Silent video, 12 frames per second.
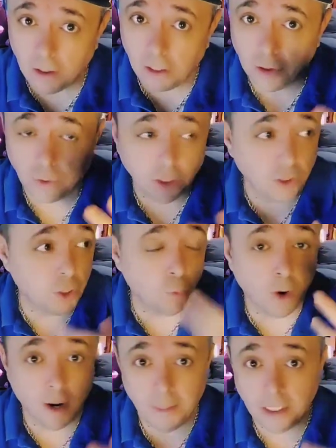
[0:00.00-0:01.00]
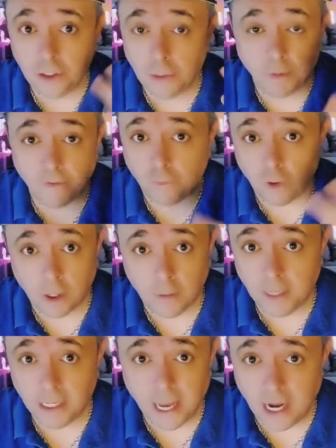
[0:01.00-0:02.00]
you want me to perform and
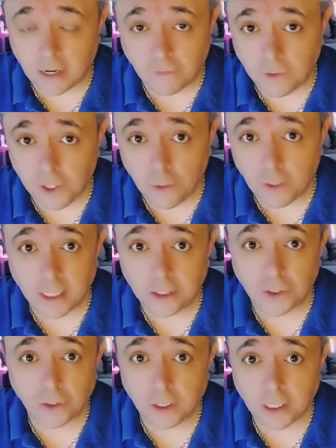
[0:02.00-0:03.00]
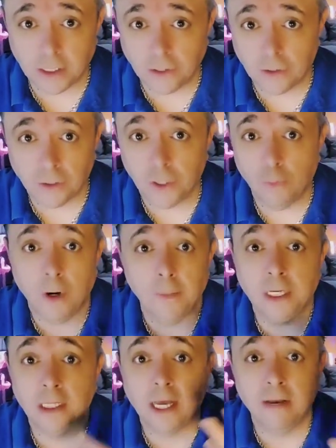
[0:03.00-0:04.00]
act for you like a circus, or do you want me to lie
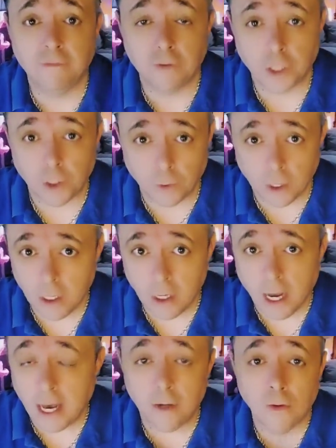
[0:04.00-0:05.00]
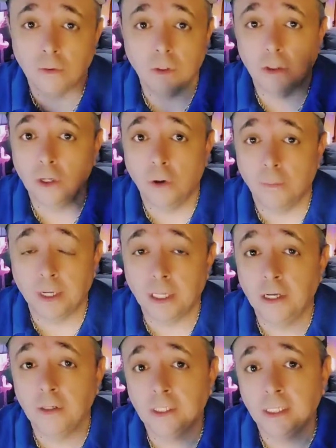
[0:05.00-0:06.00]
for you? I don't know. But the
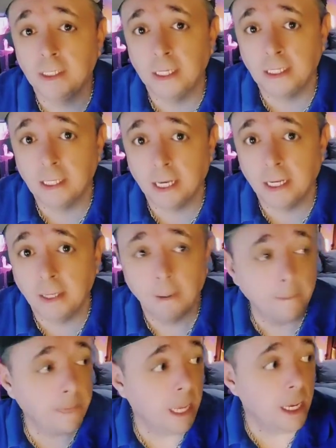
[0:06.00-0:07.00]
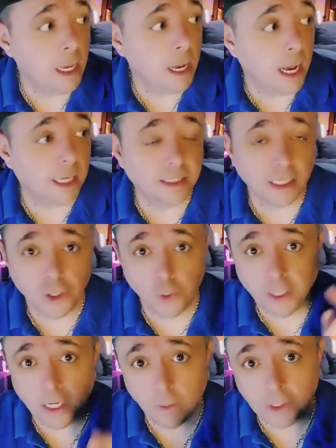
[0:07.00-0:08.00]
thing, lady. I said, you get
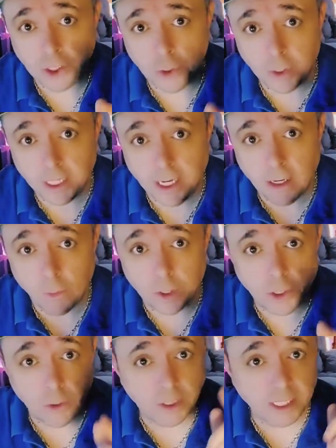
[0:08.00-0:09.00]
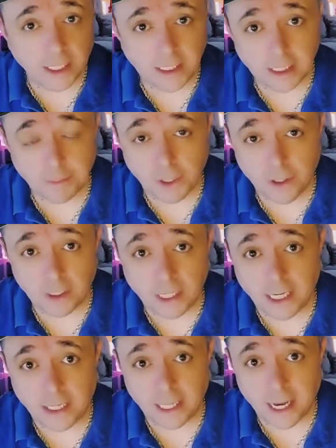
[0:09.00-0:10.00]
what you get. When you test spirit like
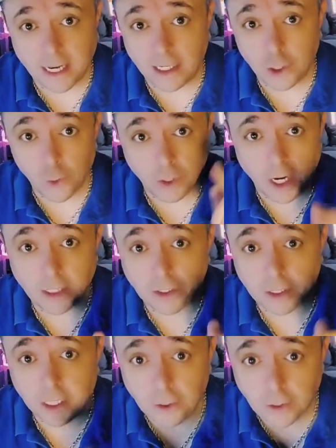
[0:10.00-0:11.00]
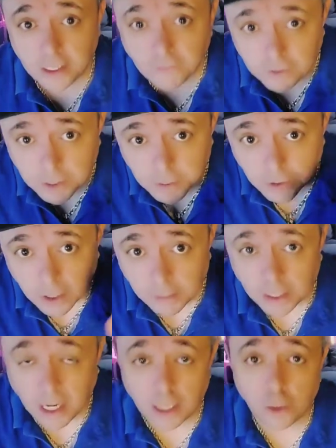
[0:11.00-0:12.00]
that, thank you guys for subscribing. I go,
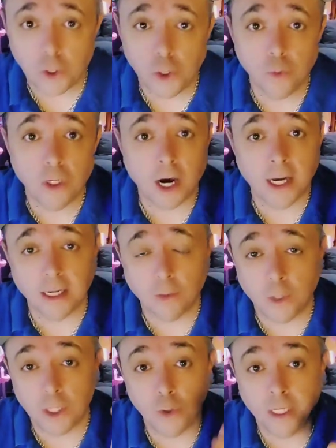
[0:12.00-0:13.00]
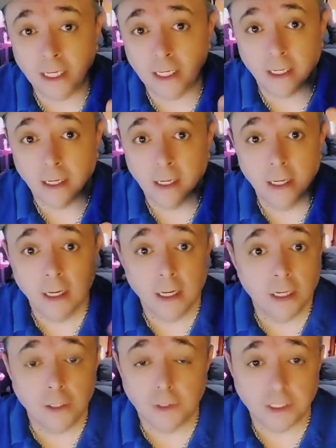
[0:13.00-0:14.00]
you got what you needed.
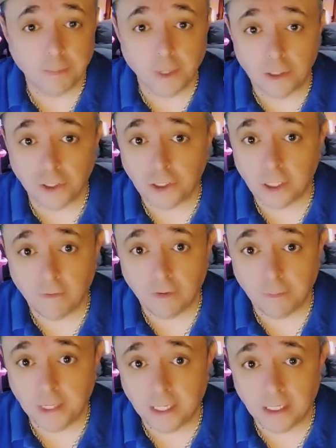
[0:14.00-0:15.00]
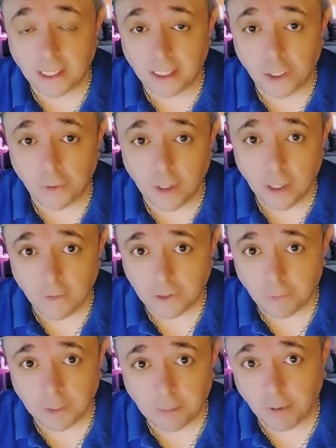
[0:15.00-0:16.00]
Spirit should never be, thank you.
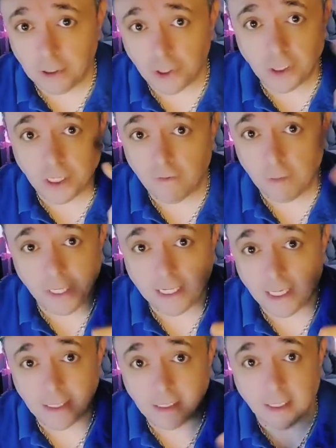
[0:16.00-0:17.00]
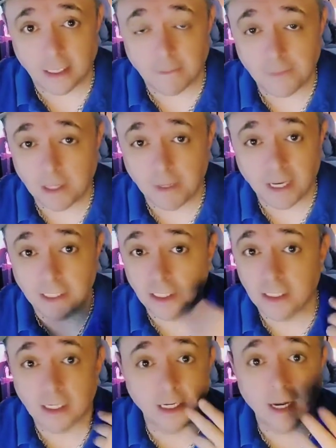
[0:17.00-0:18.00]
Spirit should never be tested because it's going to
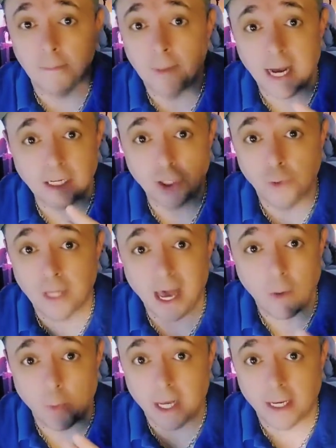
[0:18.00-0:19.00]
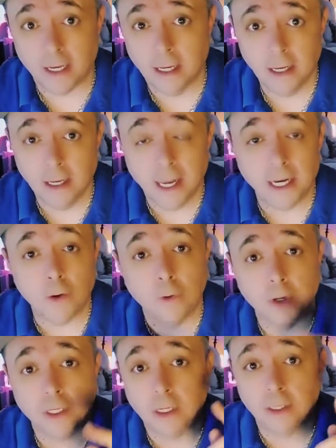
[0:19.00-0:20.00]
come back to you that way. And I go,
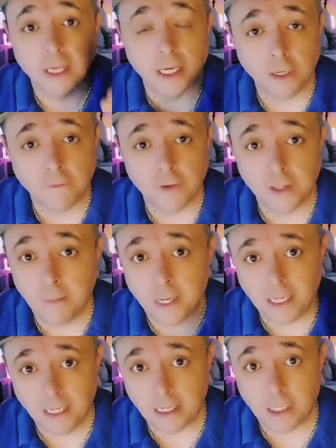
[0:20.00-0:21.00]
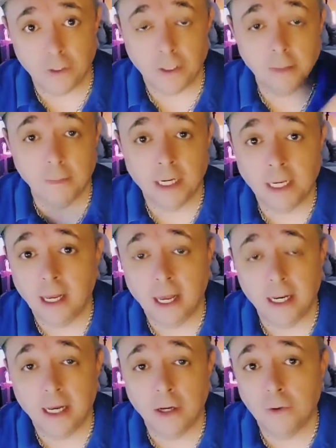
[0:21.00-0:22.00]
thank you for the money. And I took the money and I go,
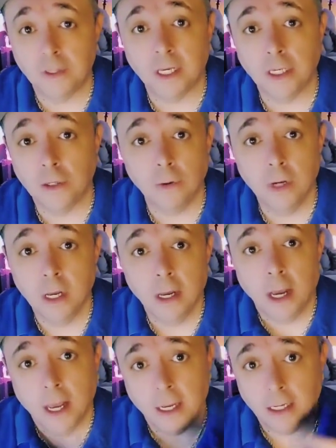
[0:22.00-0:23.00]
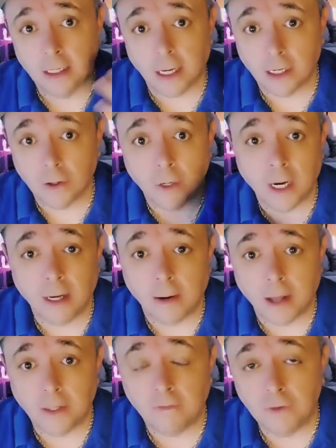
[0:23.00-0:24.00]
thank you. And I go, I'll never
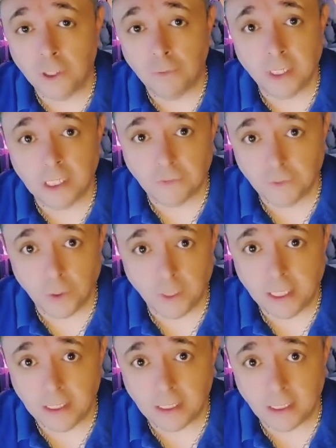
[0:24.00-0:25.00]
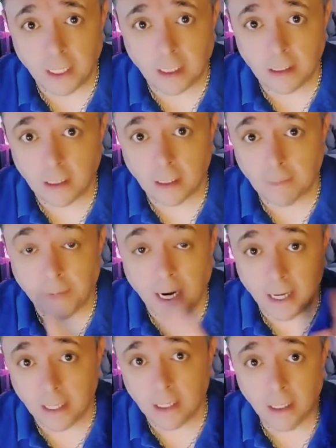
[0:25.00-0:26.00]
do readings for you ladies again. Bye.
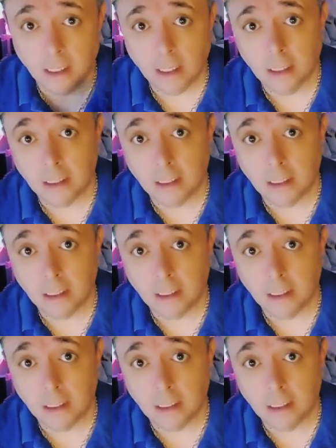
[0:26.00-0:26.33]
That was the